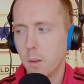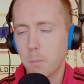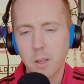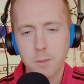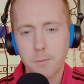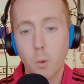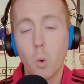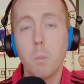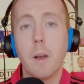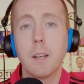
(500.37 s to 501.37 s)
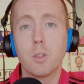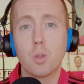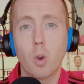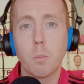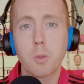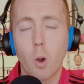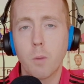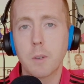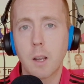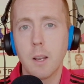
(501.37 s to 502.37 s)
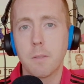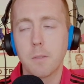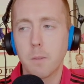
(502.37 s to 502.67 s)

but his form has dropped off a cliff.